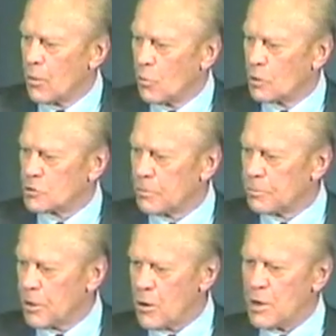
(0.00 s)
was a
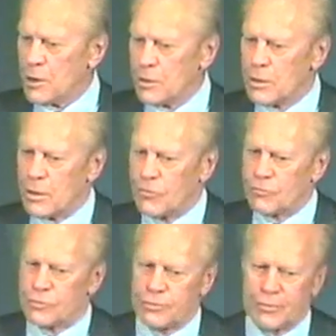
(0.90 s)
period of
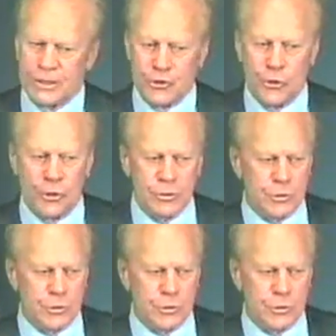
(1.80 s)
what you can